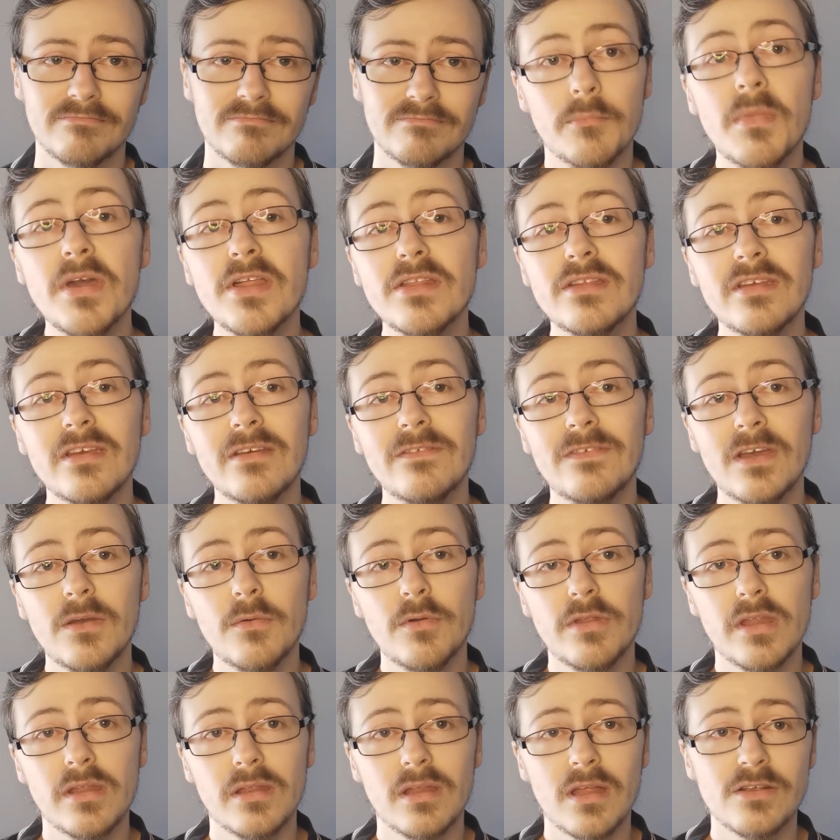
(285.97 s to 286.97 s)
Miz TV
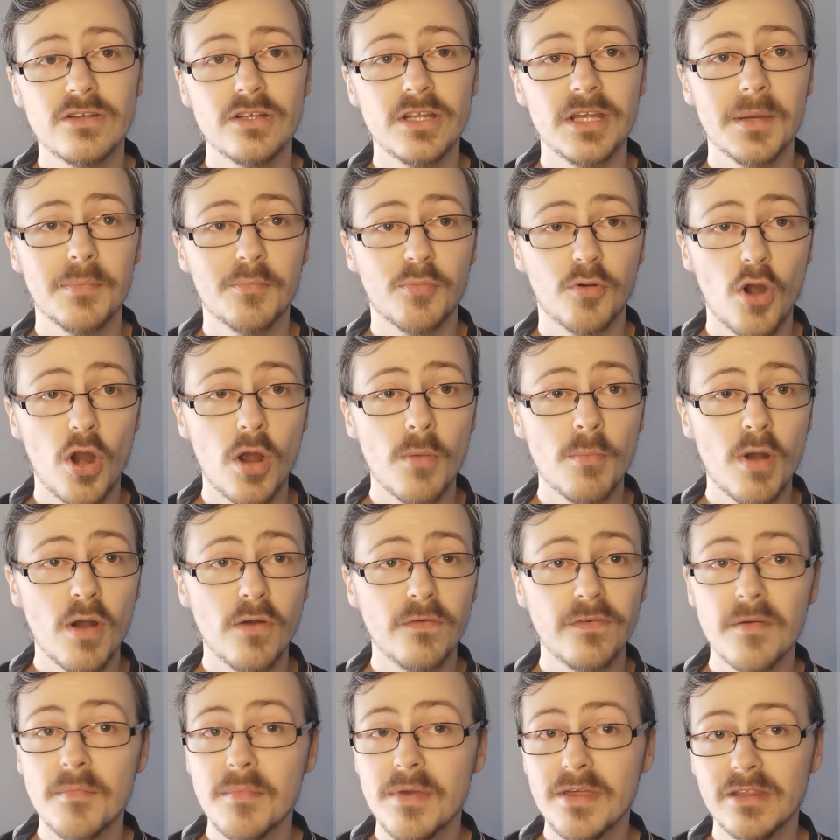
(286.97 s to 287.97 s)
was essentially a
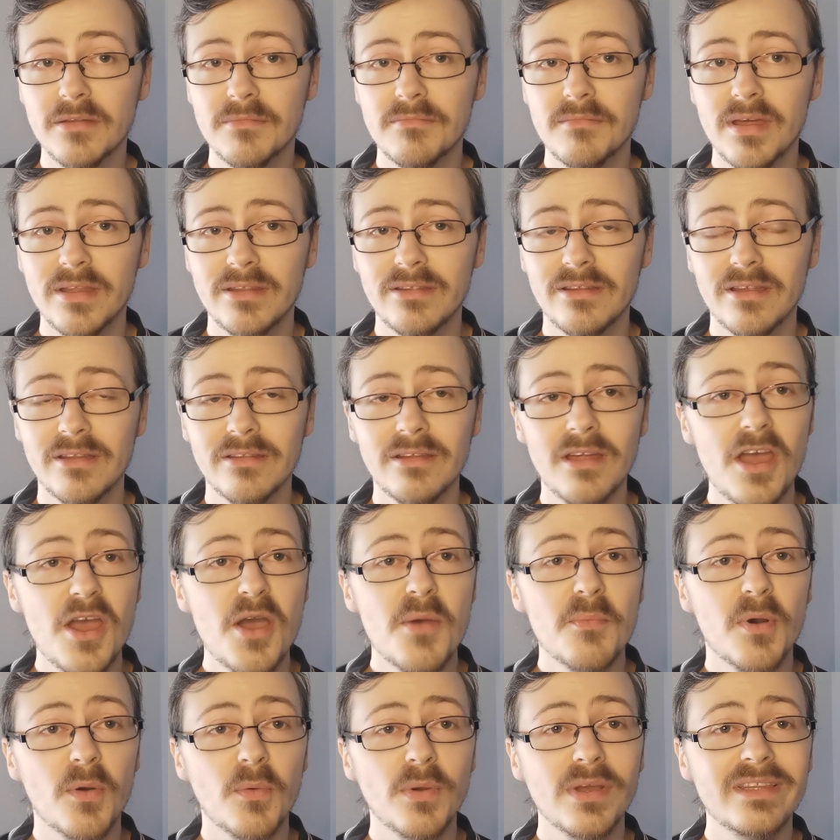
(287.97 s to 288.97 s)
promo for Miz and Mrs,
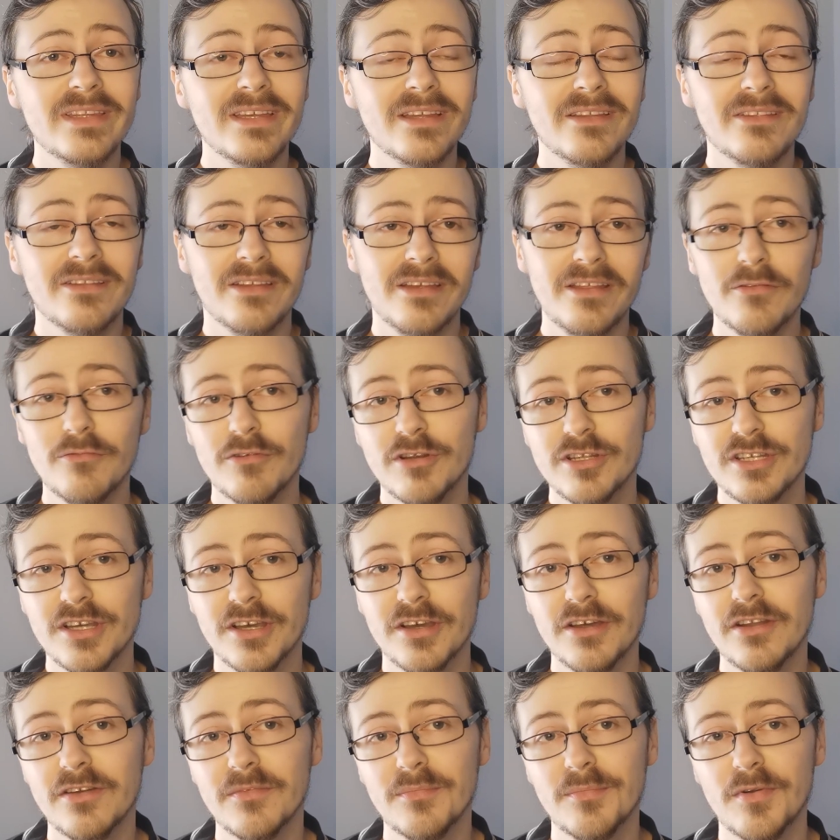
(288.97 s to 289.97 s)
but we did see the
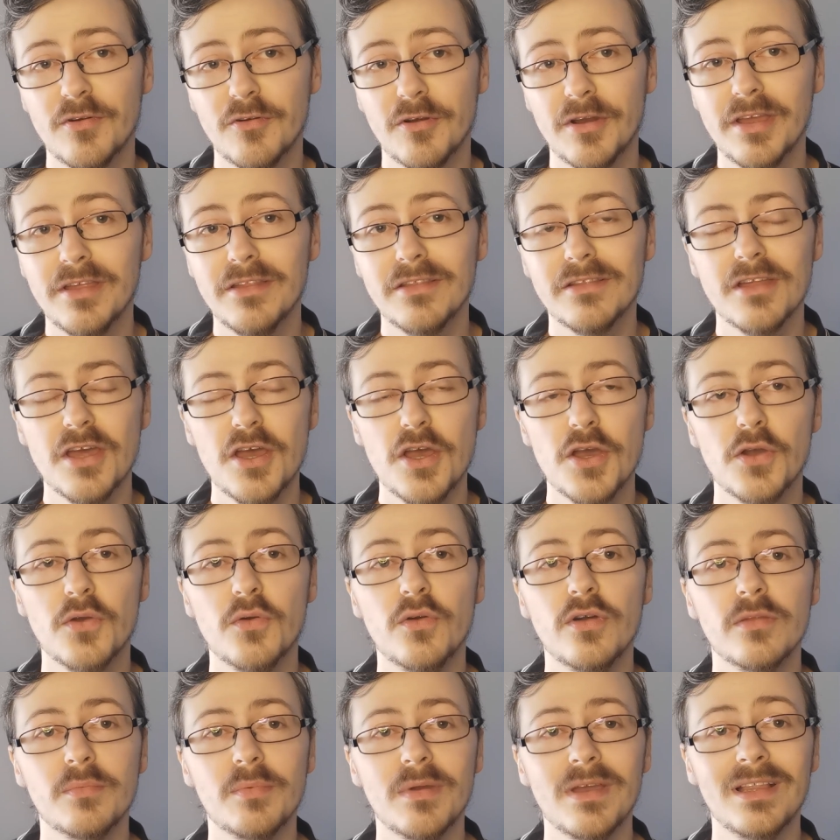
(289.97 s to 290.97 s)
return of Maurice,
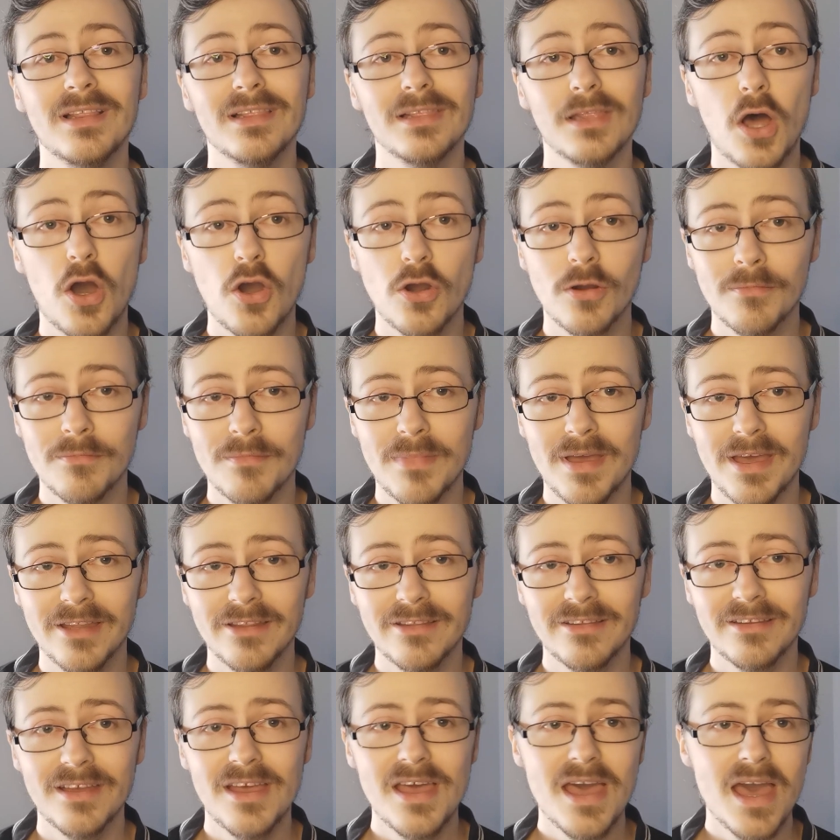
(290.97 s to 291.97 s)
who has been long
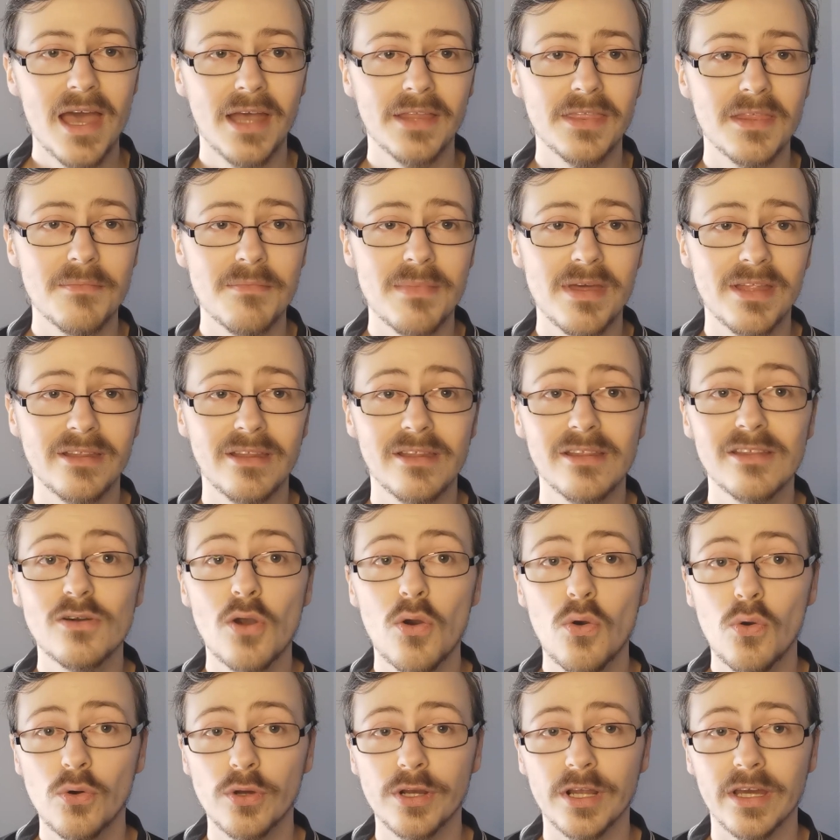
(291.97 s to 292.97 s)
missed at the Miz's
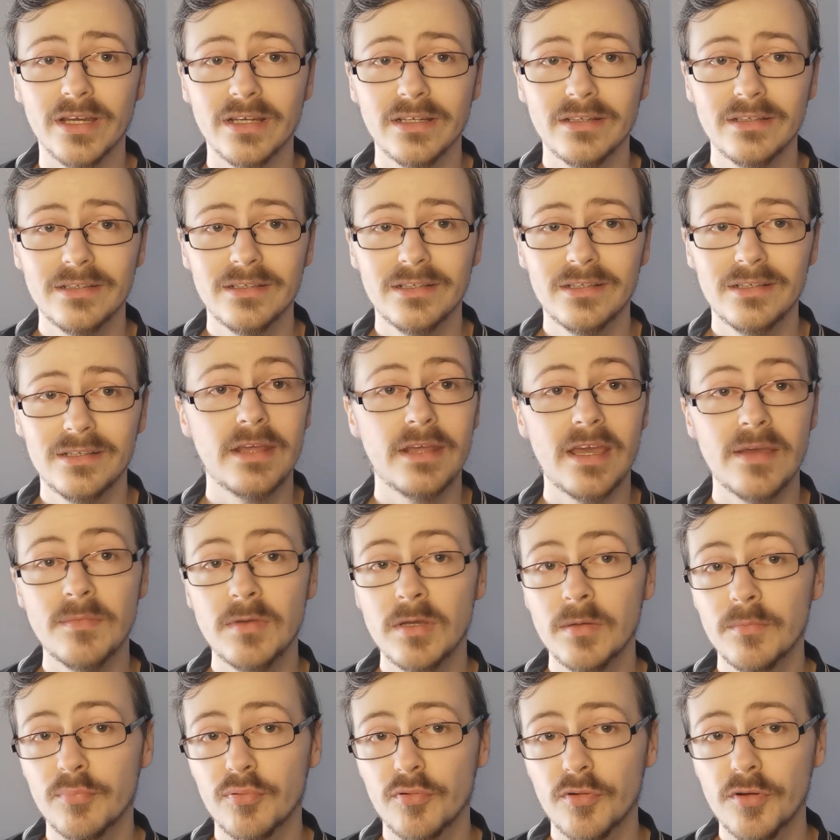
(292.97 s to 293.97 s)
corner.
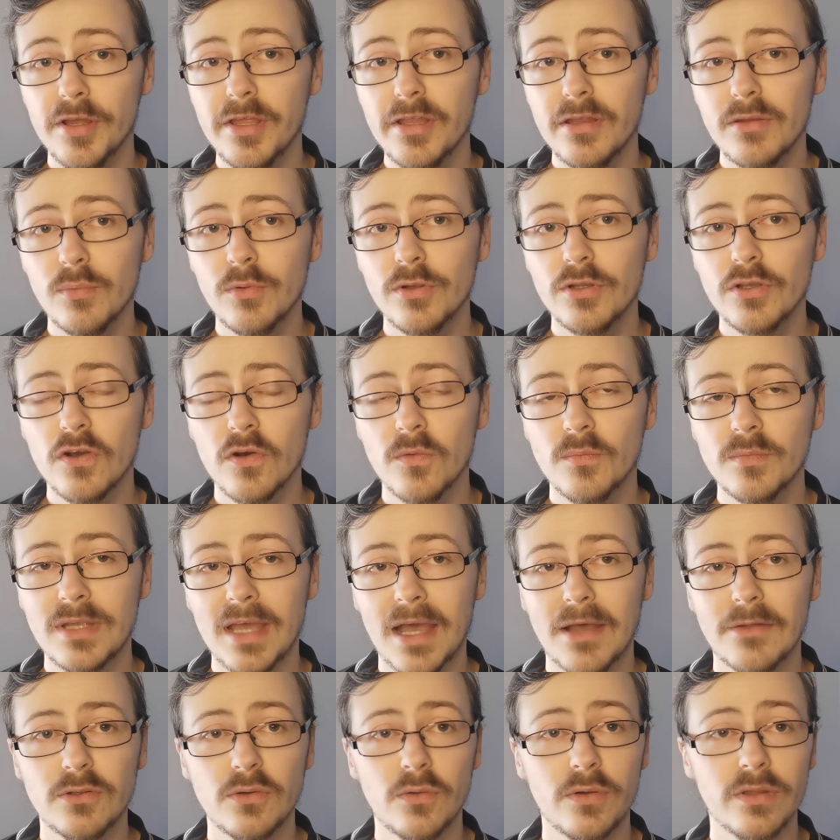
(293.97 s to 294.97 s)
Damian Priest would come
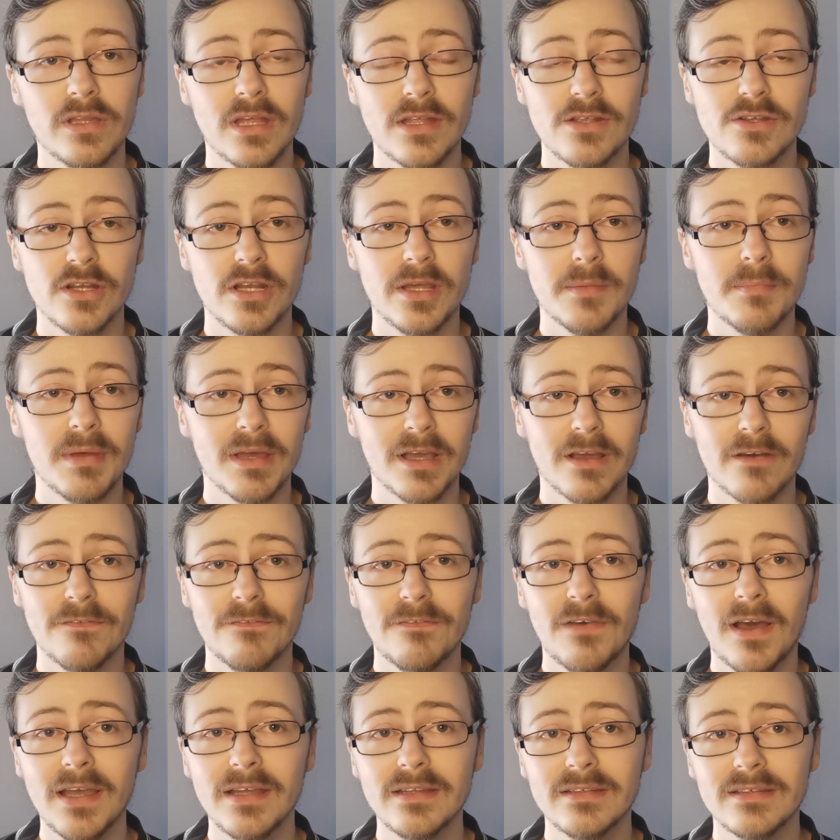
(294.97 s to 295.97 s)
down to essentially pick a
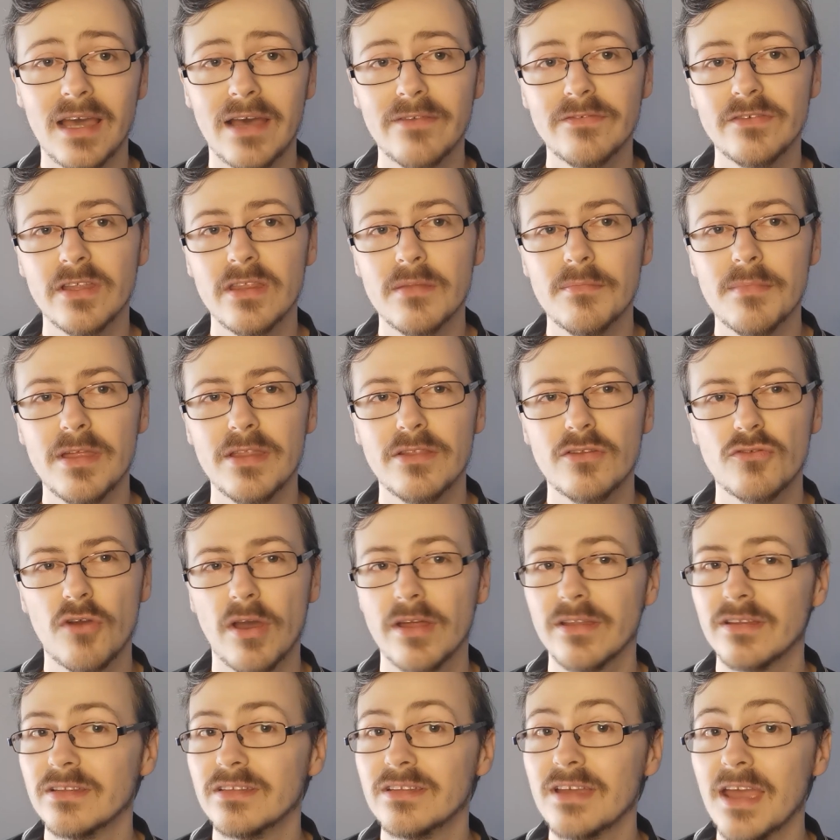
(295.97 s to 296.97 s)
fight after the Miz
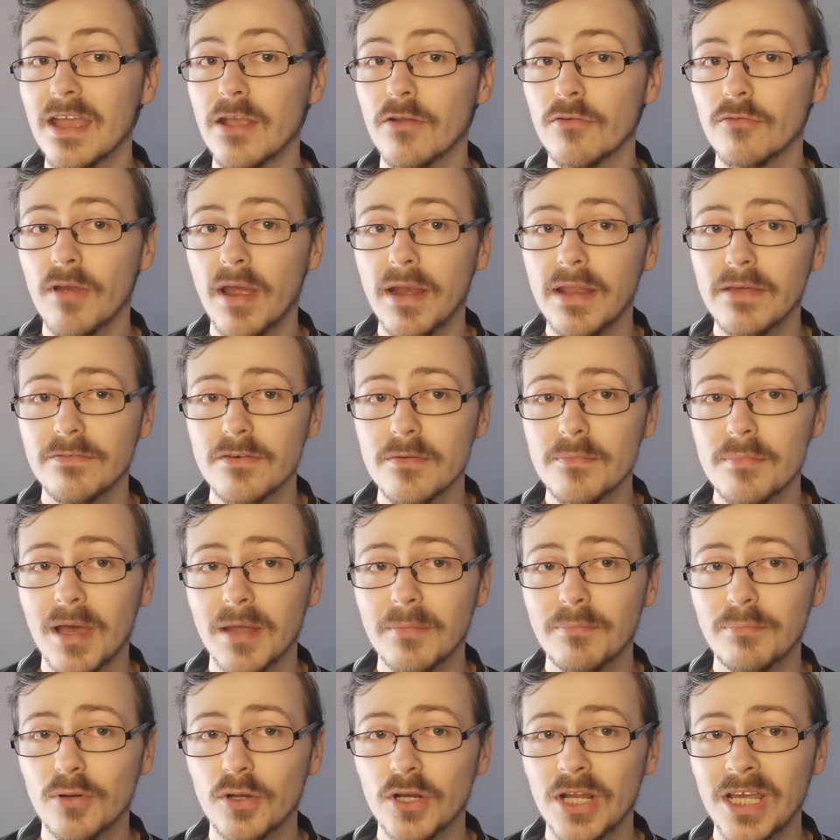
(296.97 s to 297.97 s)
tries to take credit for
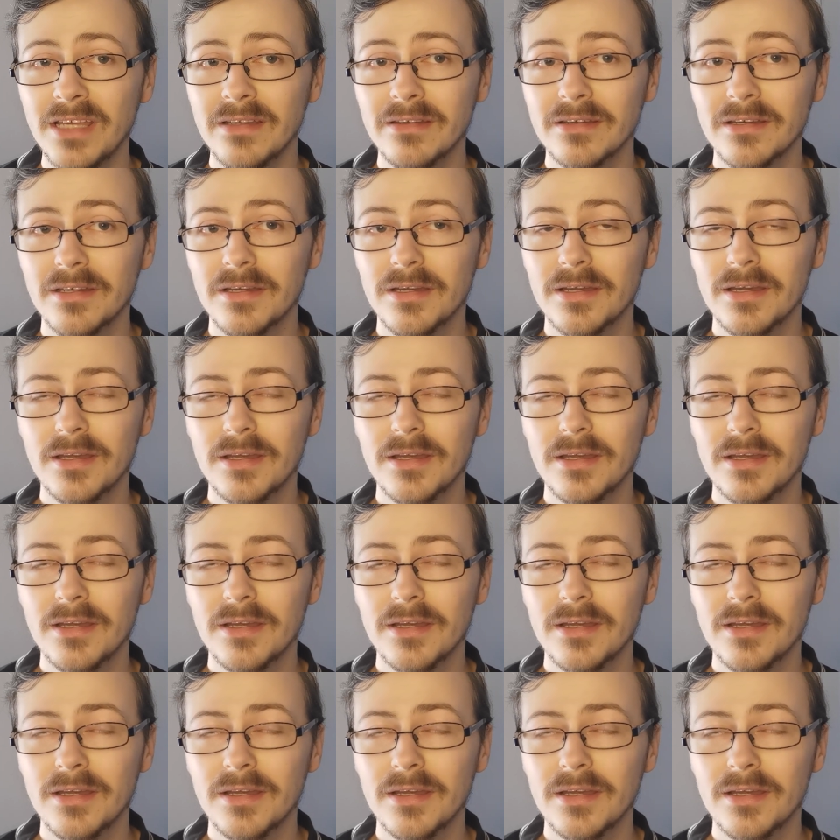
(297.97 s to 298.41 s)
Bad Bunny.